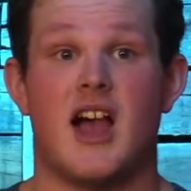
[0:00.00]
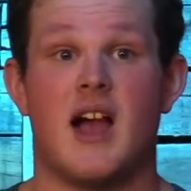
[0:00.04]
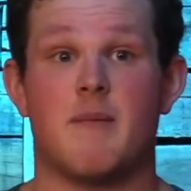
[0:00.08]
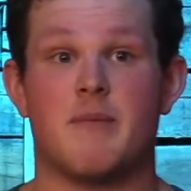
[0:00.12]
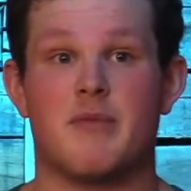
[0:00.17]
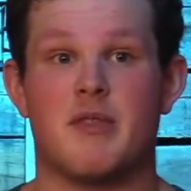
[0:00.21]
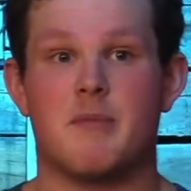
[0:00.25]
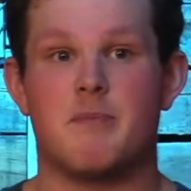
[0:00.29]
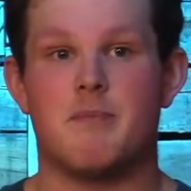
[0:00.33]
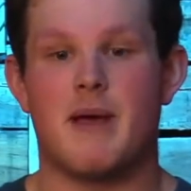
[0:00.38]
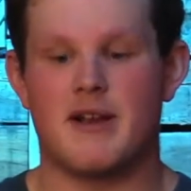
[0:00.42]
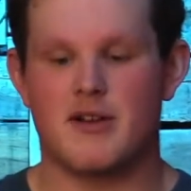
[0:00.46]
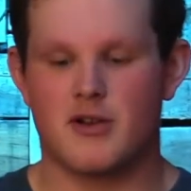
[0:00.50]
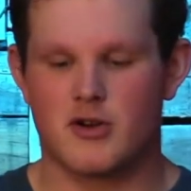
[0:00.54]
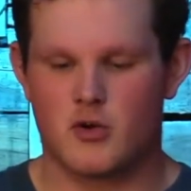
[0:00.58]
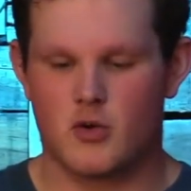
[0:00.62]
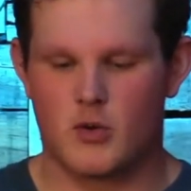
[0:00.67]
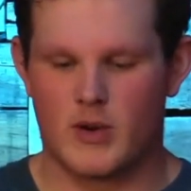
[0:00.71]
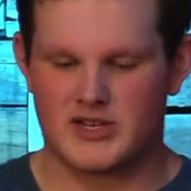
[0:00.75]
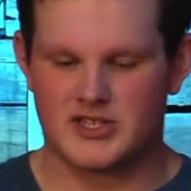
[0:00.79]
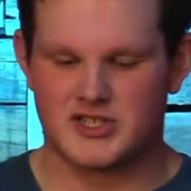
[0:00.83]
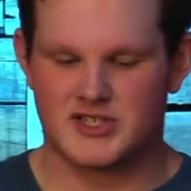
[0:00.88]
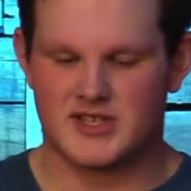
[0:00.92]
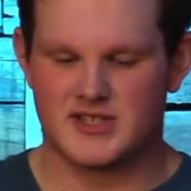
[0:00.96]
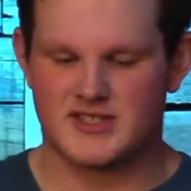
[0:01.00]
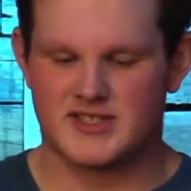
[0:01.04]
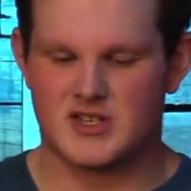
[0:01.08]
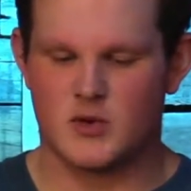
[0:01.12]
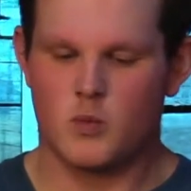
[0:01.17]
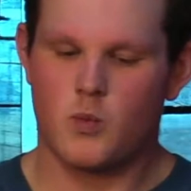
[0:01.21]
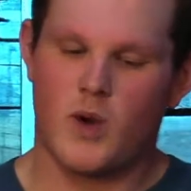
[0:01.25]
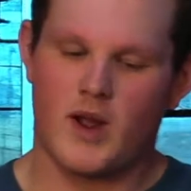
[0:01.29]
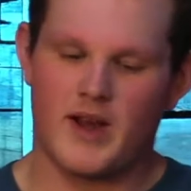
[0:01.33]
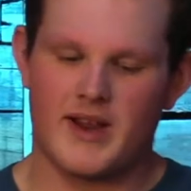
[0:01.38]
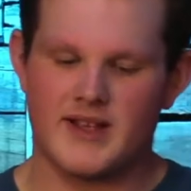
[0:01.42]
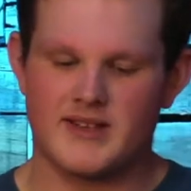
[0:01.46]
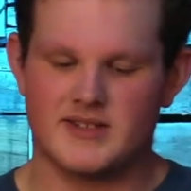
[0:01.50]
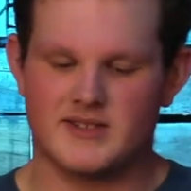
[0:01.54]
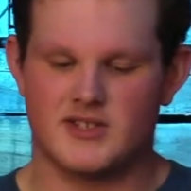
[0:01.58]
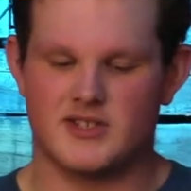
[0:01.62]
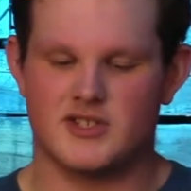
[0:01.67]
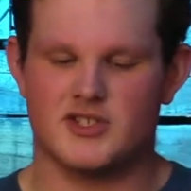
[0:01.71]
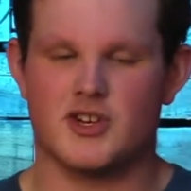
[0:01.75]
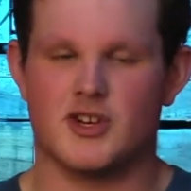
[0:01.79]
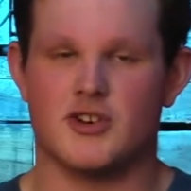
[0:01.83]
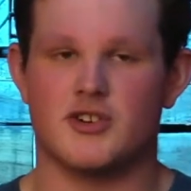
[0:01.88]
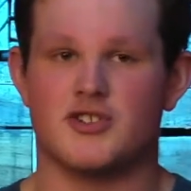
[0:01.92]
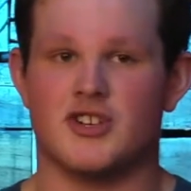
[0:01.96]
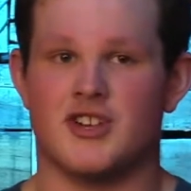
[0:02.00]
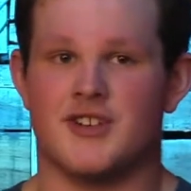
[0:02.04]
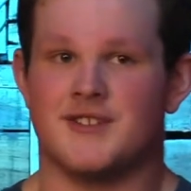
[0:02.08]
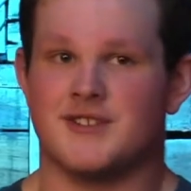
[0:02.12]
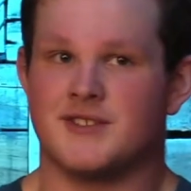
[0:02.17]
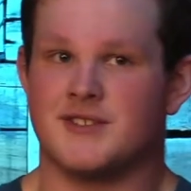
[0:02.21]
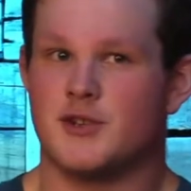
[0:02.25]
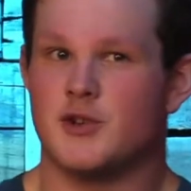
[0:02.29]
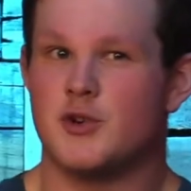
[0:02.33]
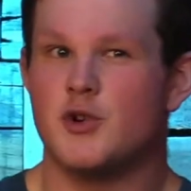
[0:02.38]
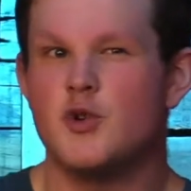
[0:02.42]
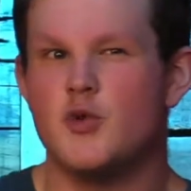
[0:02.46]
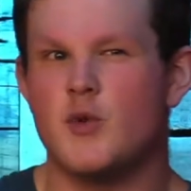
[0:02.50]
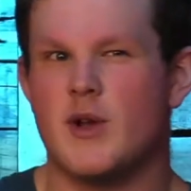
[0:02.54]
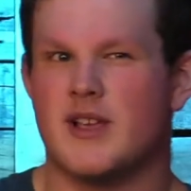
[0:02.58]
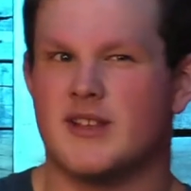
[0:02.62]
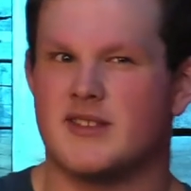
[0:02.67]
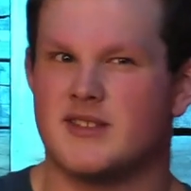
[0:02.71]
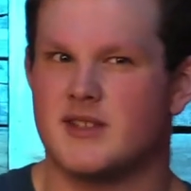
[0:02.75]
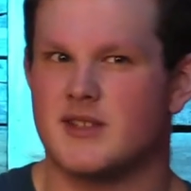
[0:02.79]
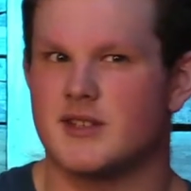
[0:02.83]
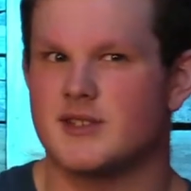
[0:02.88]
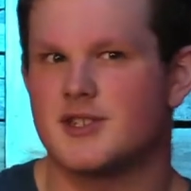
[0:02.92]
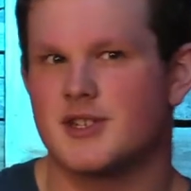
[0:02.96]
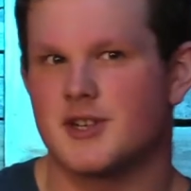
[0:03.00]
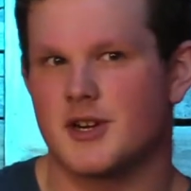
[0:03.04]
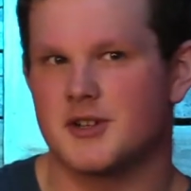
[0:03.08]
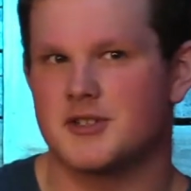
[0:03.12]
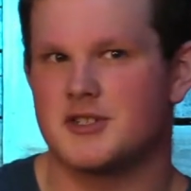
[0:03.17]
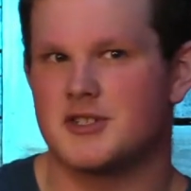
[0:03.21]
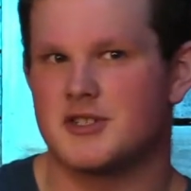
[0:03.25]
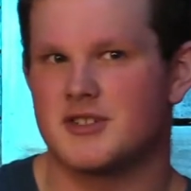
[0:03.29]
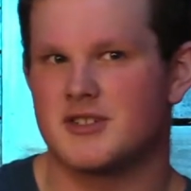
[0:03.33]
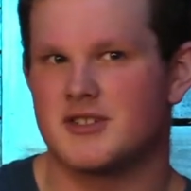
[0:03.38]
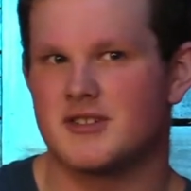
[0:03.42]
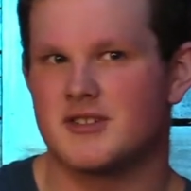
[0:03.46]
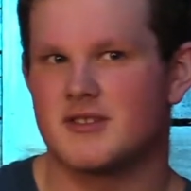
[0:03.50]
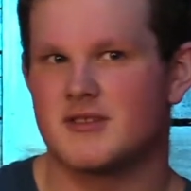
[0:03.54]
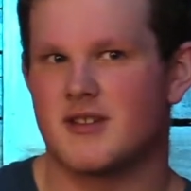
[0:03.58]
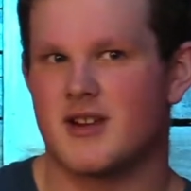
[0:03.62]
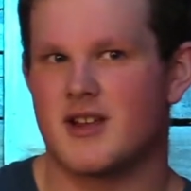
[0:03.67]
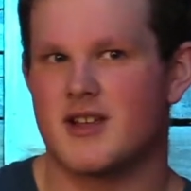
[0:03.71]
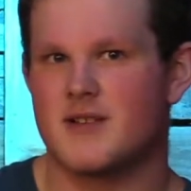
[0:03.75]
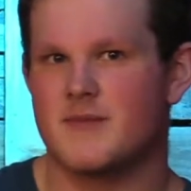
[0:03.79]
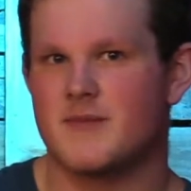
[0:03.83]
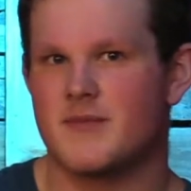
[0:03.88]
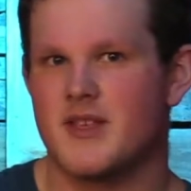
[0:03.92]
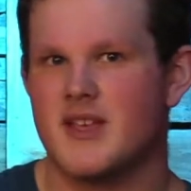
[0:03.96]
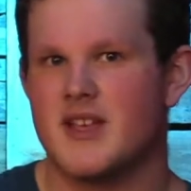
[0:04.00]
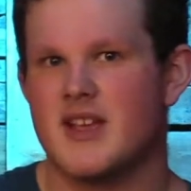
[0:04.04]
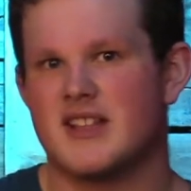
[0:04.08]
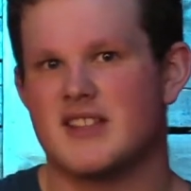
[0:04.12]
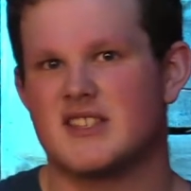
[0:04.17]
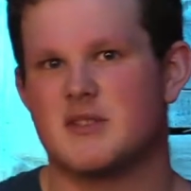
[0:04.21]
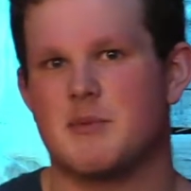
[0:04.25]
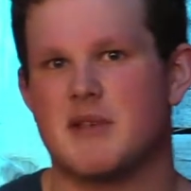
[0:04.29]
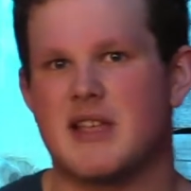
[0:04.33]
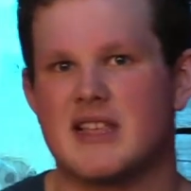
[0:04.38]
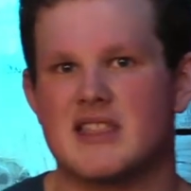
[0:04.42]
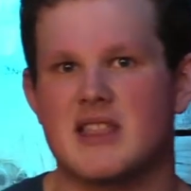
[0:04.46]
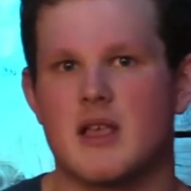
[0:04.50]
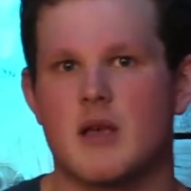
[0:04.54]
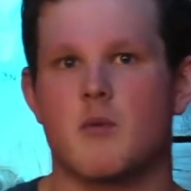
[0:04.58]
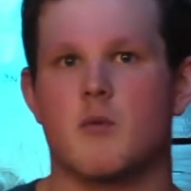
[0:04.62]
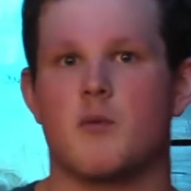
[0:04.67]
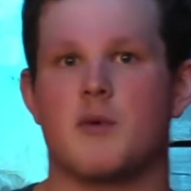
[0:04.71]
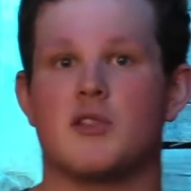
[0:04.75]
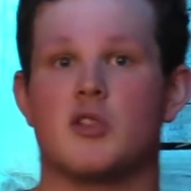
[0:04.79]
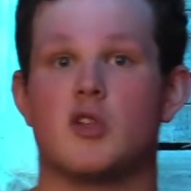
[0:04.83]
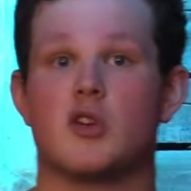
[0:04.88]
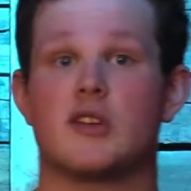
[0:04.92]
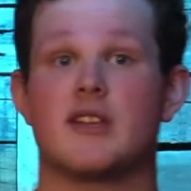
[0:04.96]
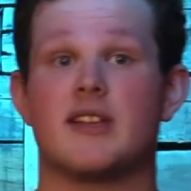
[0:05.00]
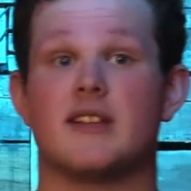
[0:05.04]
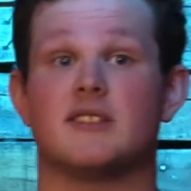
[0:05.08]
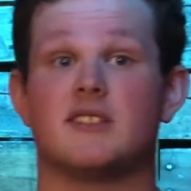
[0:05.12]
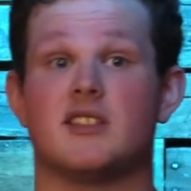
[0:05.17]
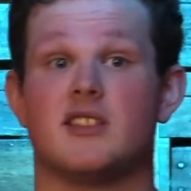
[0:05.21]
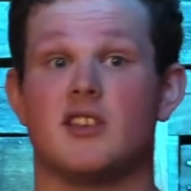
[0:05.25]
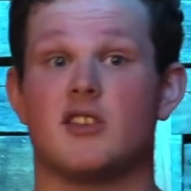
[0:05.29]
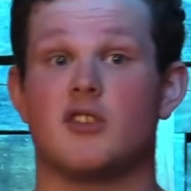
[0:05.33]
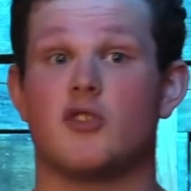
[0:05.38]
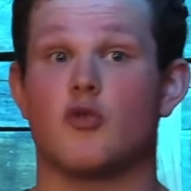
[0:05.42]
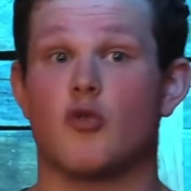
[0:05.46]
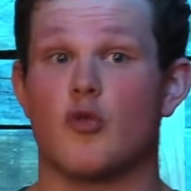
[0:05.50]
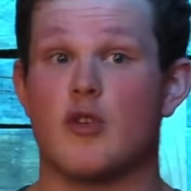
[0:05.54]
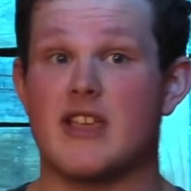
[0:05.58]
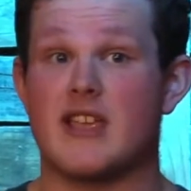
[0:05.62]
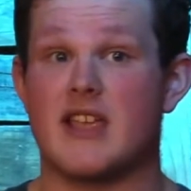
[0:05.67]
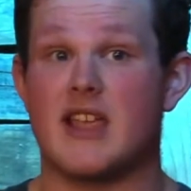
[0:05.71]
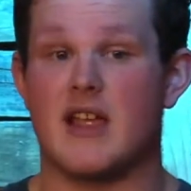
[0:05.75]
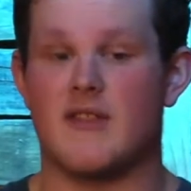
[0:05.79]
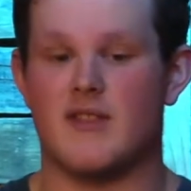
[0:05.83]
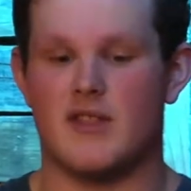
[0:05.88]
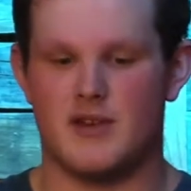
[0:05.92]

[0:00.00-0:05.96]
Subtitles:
The better question to what is the church is, who is the church, right? And so we get that when we look into the Greek in the New